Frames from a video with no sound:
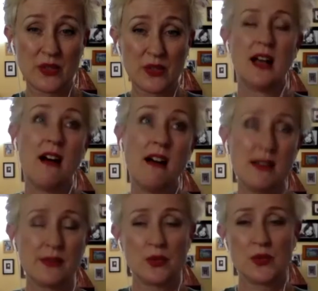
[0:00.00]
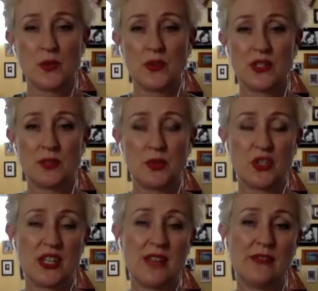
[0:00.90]
I of course wanted to push
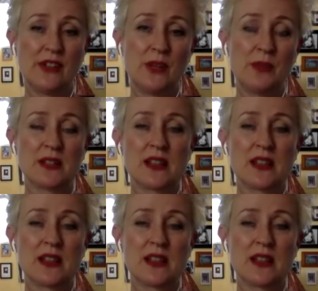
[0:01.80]
the envelope because I